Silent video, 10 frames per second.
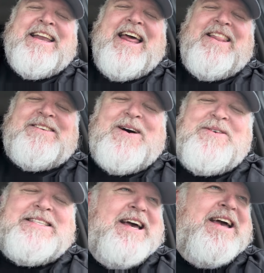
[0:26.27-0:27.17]
now, there's
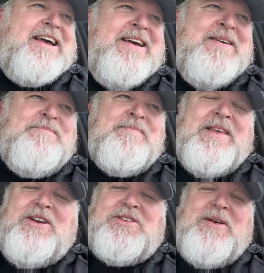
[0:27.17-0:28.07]
always a
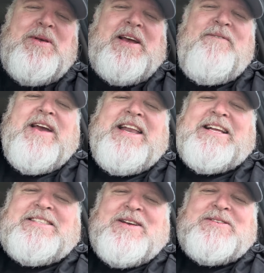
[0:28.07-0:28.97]
usually with
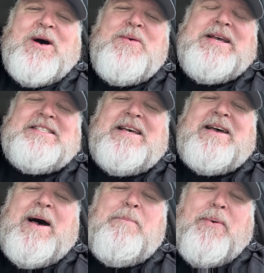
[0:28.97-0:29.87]
convenience, there's always
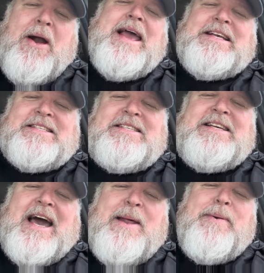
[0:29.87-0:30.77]
a price you
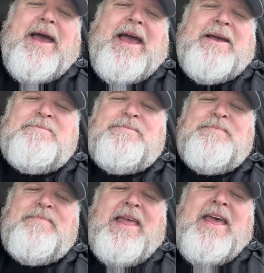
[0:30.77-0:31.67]
got to pay.
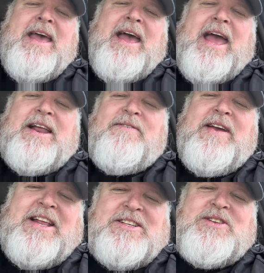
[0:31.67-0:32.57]
And
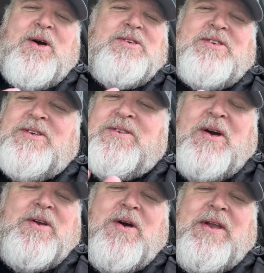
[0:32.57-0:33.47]
convenience stores are,
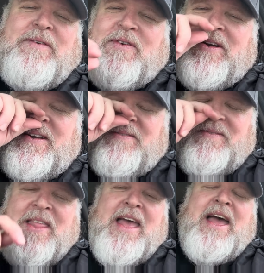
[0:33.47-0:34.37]
are no different.
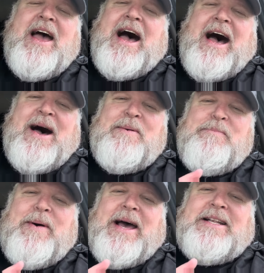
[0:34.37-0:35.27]
Uh,
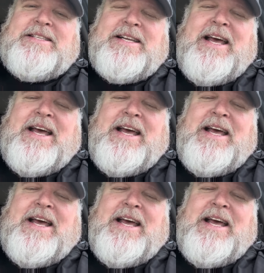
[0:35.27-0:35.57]
but